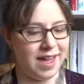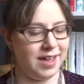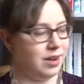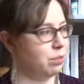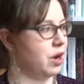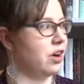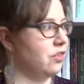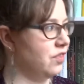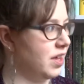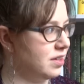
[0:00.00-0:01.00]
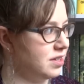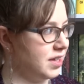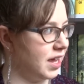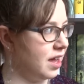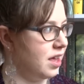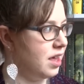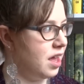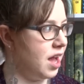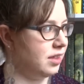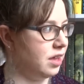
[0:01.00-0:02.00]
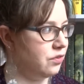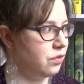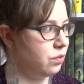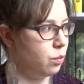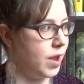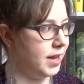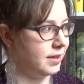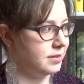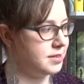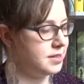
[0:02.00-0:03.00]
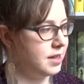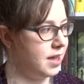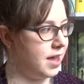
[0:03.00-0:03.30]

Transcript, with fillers: And part of it, like, I love weddings